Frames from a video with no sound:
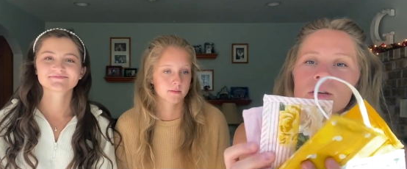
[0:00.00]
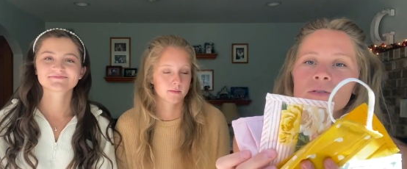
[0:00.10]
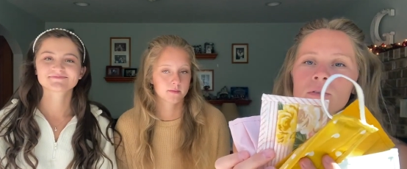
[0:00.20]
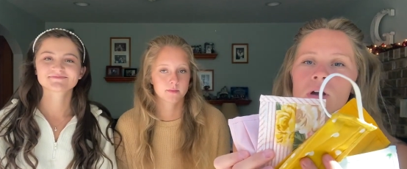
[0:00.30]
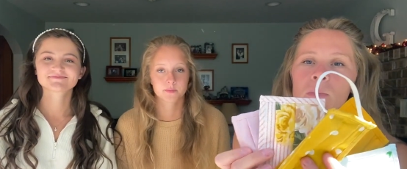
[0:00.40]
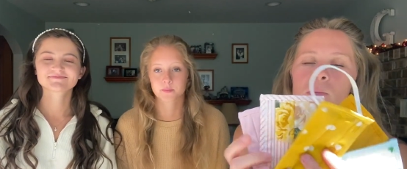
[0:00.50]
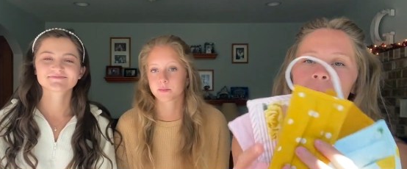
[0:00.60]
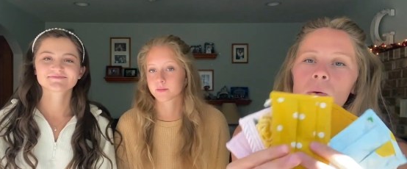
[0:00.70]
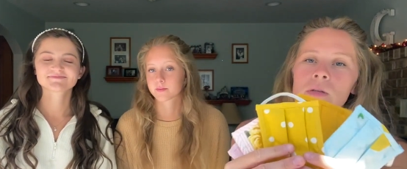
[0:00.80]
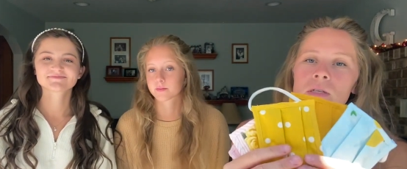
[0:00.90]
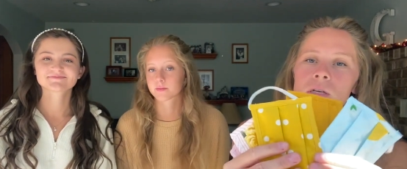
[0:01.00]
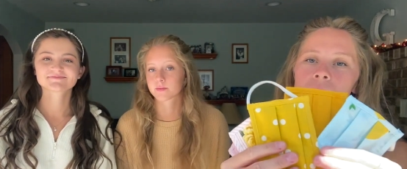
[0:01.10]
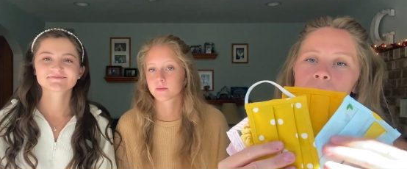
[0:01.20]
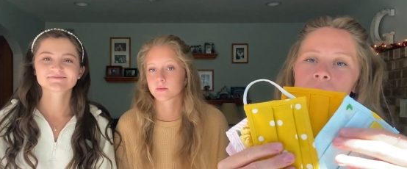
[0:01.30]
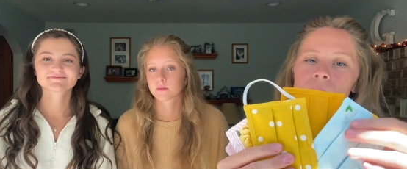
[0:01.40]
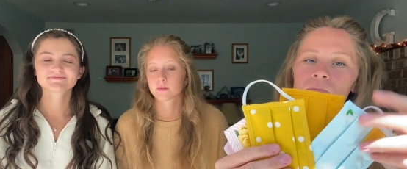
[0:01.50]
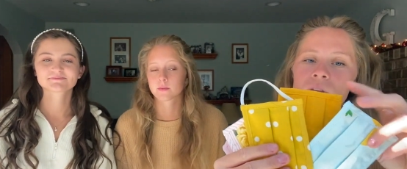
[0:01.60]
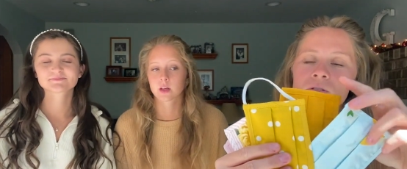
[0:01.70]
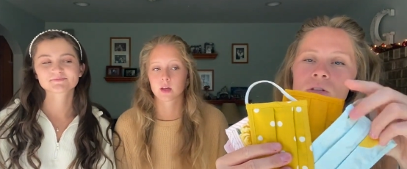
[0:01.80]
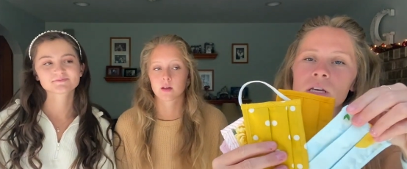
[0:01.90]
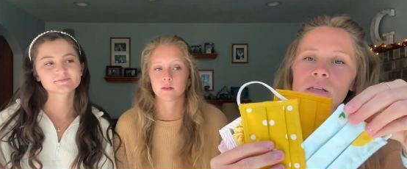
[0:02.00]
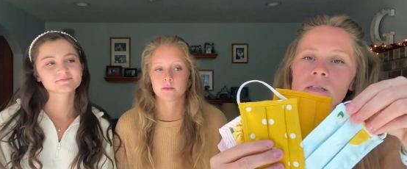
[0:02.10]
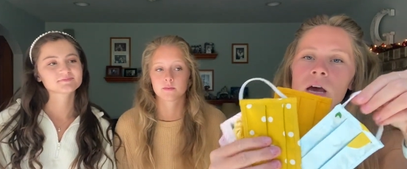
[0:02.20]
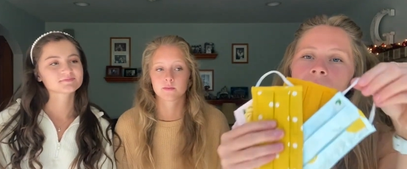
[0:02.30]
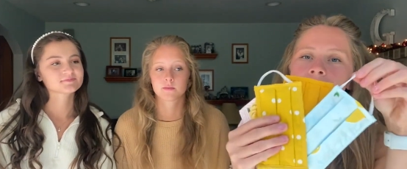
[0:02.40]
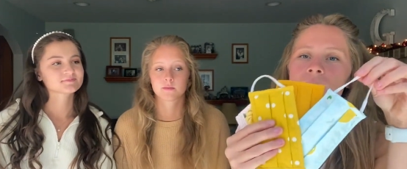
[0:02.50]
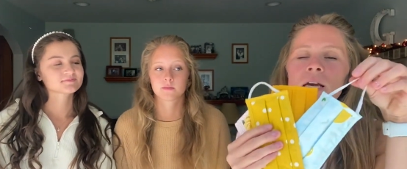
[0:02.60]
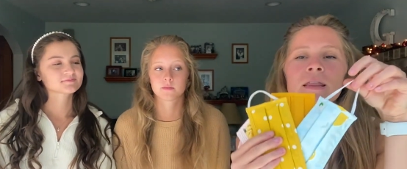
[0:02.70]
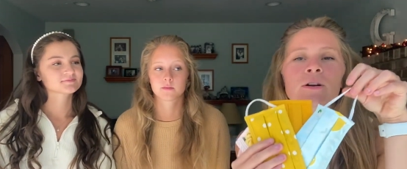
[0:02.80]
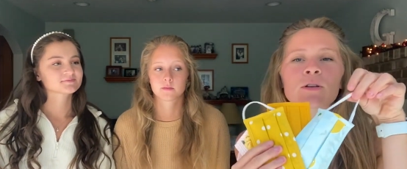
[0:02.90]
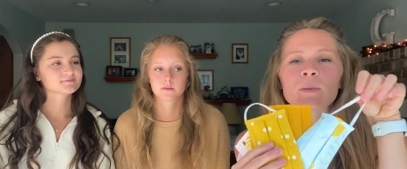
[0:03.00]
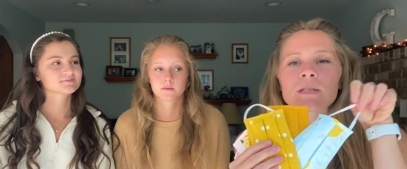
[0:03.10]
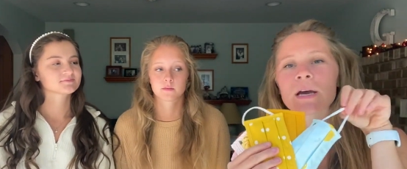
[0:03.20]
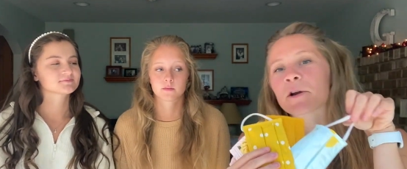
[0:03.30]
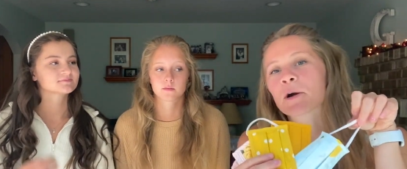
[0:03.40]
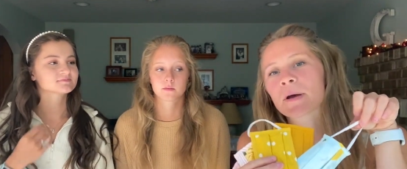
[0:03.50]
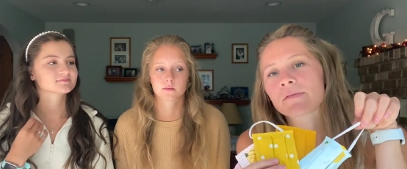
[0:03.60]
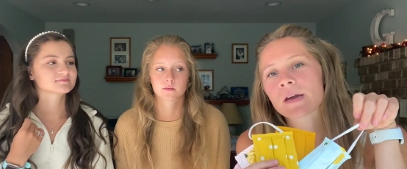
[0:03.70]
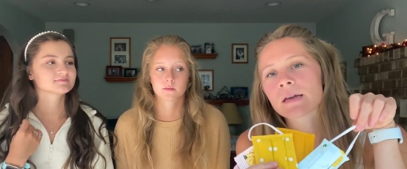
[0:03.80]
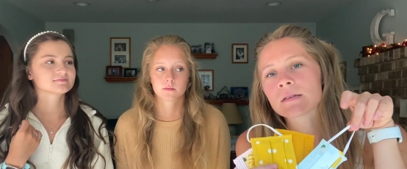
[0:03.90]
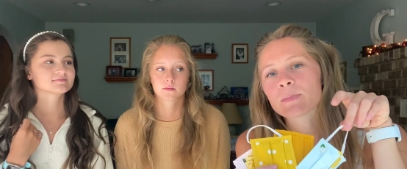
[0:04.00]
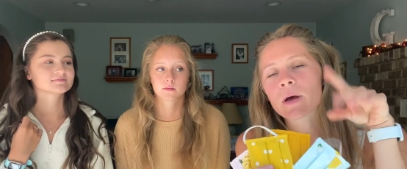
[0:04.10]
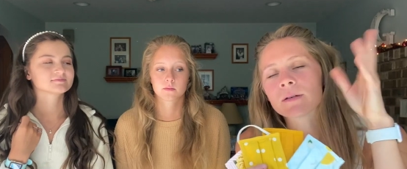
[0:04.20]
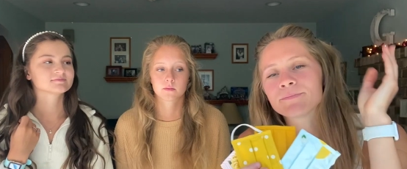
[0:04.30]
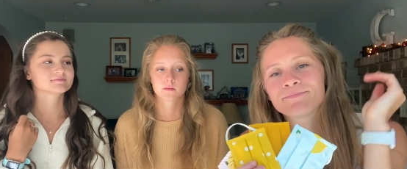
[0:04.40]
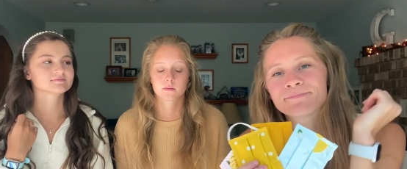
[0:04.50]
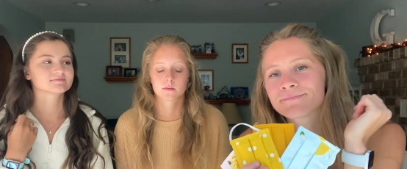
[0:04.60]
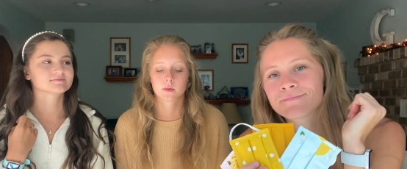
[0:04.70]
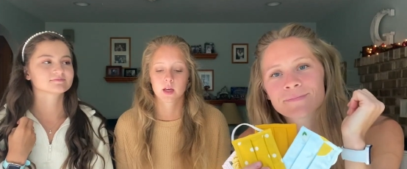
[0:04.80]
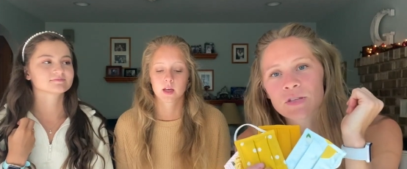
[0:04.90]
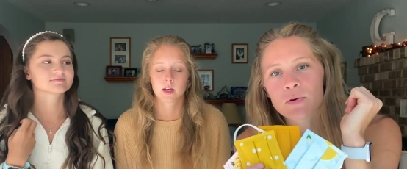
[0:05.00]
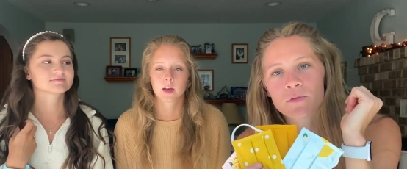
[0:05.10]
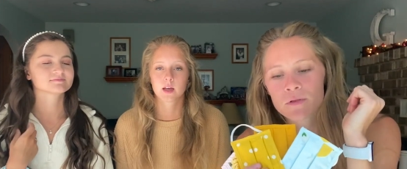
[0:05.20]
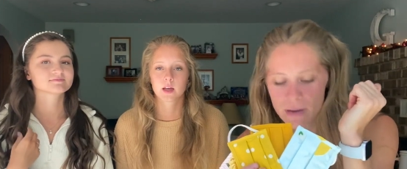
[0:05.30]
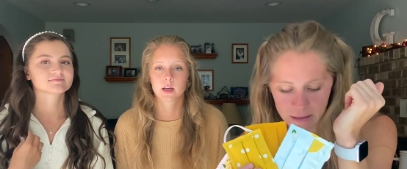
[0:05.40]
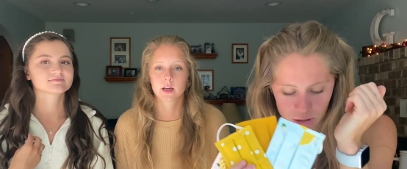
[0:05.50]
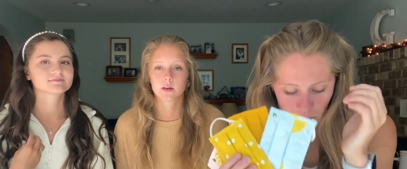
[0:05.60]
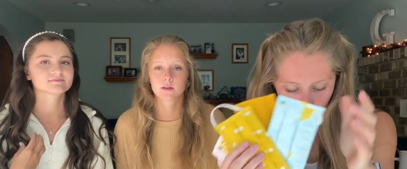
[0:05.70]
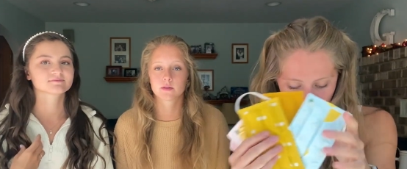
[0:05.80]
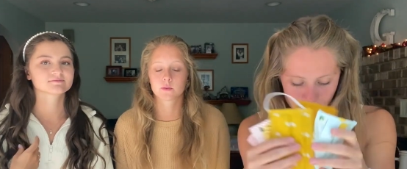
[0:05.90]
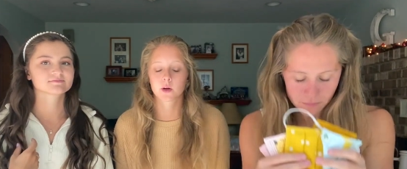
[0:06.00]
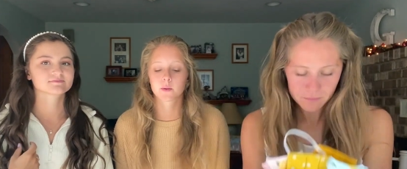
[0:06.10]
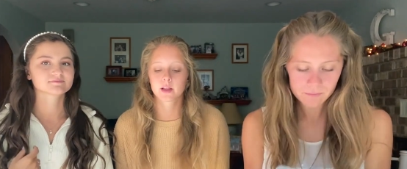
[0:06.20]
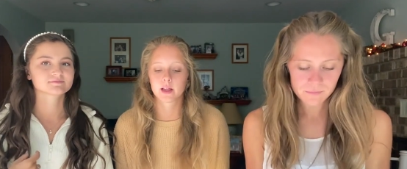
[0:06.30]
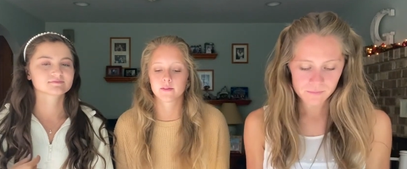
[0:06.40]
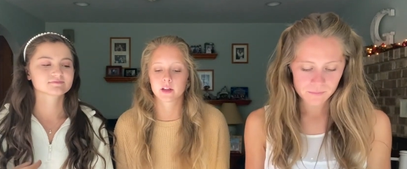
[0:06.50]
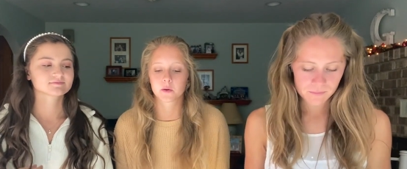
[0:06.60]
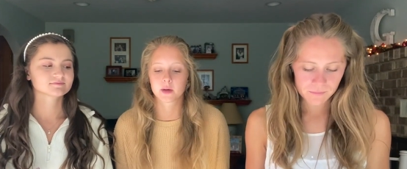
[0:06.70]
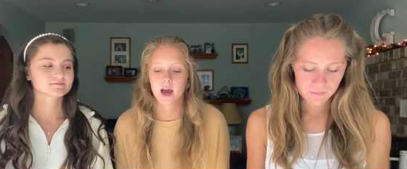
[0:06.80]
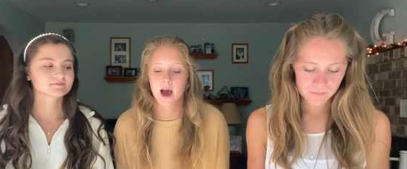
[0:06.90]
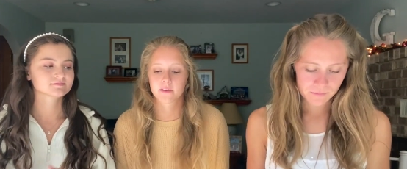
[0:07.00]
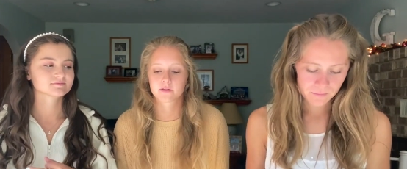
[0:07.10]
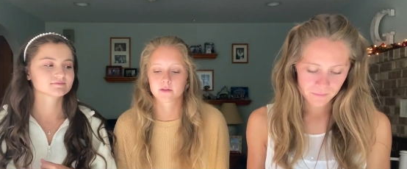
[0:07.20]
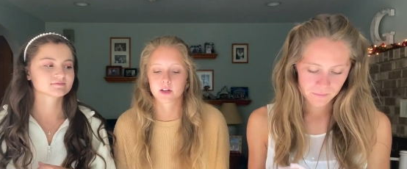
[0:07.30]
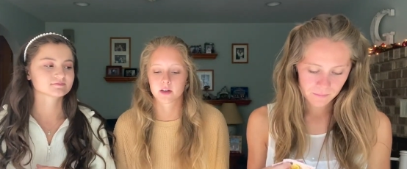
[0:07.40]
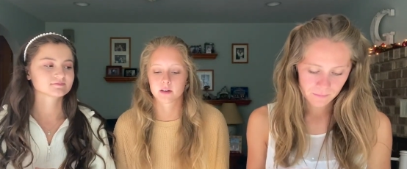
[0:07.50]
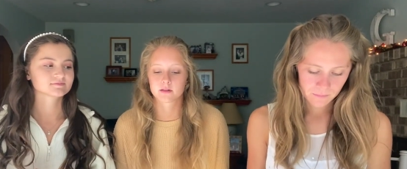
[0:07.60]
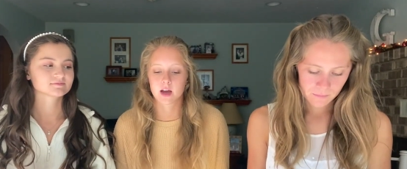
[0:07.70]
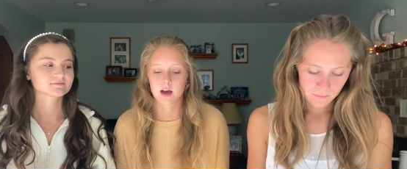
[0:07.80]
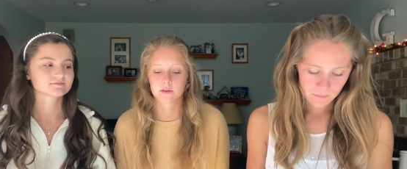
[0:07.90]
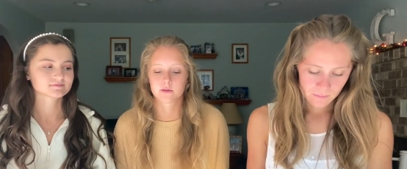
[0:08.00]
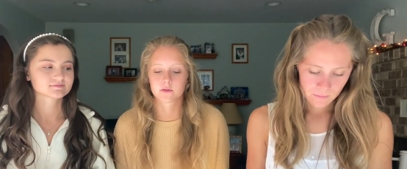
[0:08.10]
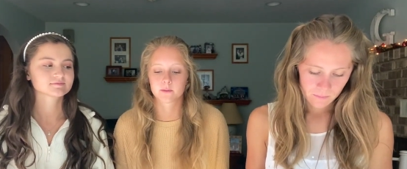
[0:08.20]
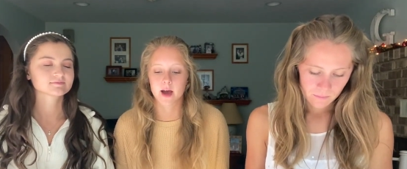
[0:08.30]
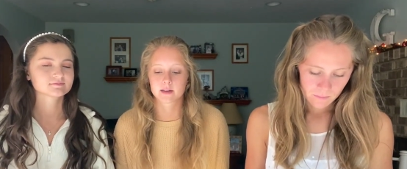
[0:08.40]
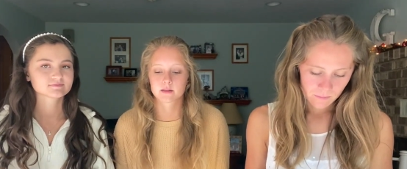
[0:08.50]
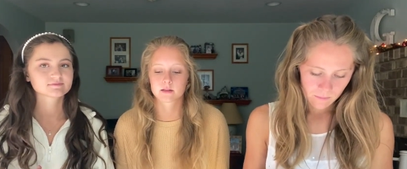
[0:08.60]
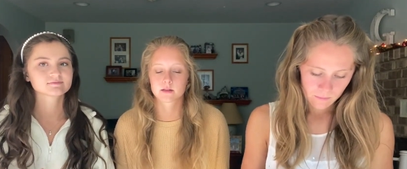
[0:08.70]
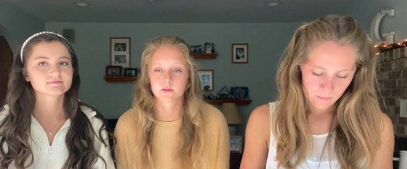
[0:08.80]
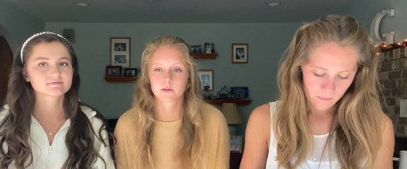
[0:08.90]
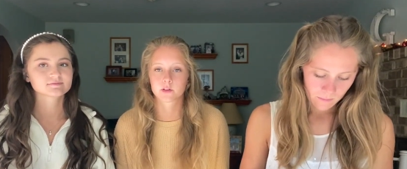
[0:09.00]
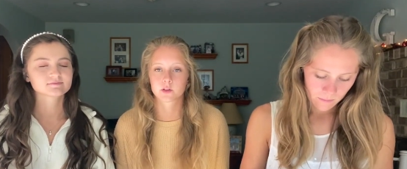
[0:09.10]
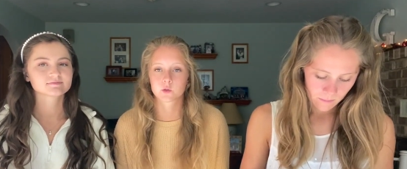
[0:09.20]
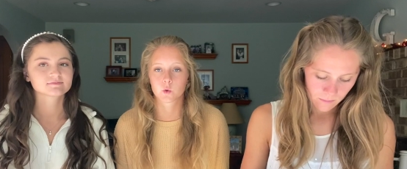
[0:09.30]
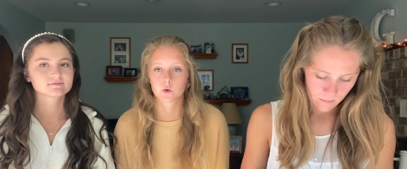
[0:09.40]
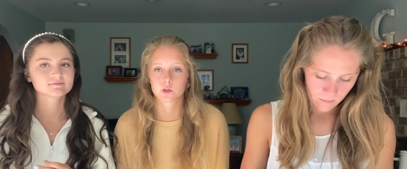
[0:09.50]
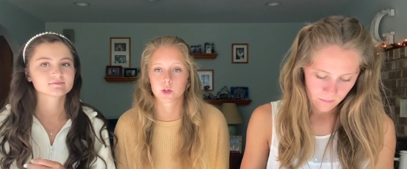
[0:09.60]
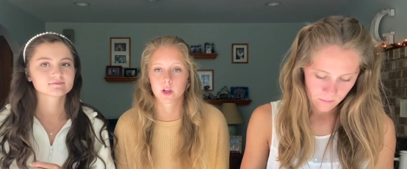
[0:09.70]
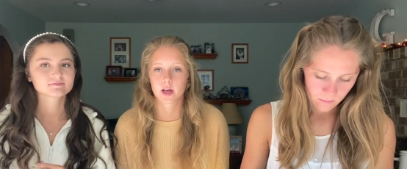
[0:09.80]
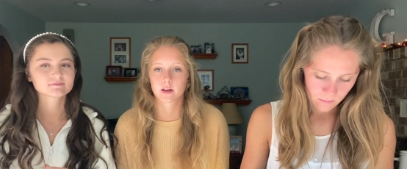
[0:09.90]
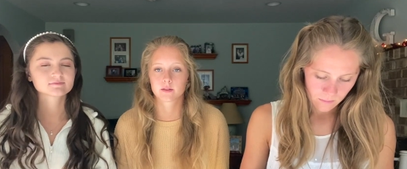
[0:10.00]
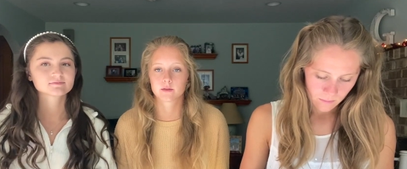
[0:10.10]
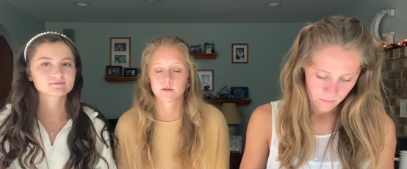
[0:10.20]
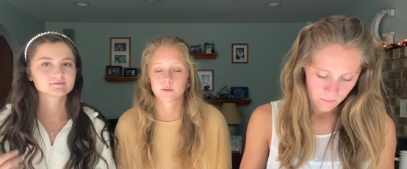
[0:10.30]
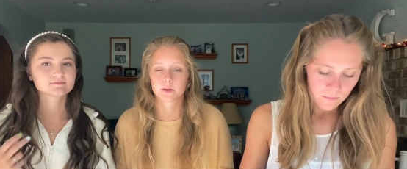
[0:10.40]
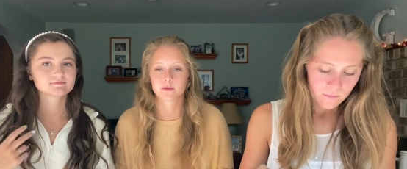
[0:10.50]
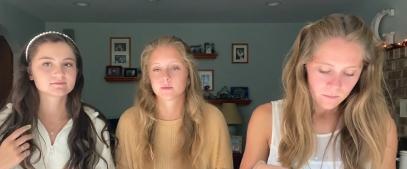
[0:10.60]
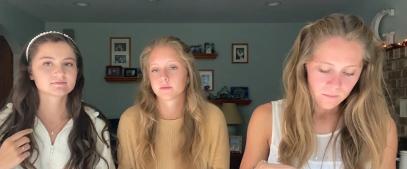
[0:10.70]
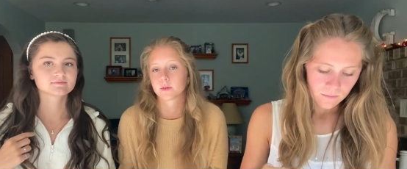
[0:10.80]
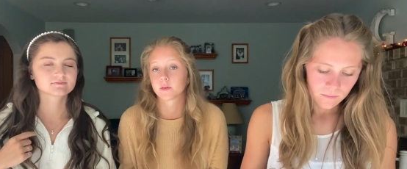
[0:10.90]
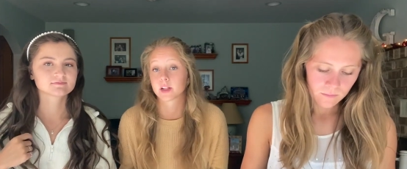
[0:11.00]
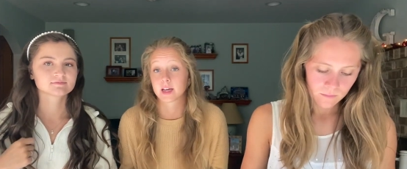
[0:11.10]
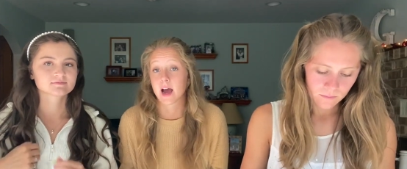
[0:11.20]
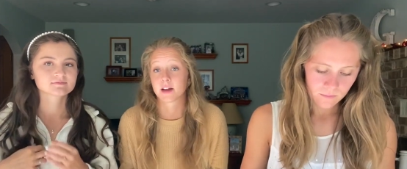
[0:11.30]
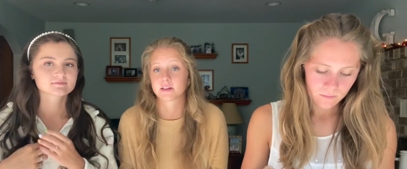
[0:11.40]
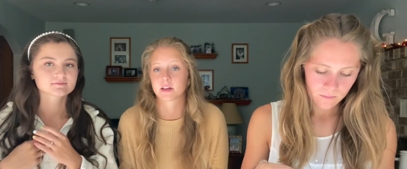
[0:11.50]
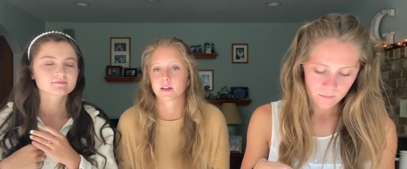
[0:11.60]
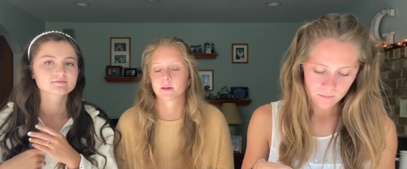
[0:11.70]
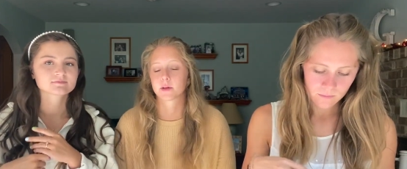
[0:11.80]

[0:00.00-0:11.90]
Speaker 1: also have a couple pink ones in here, but these are the kid size. They're a little bit tighter on my face, but do it for the matching. And
Speaker 2: where we live, like we have to have masks for school, so like we we really had to get them.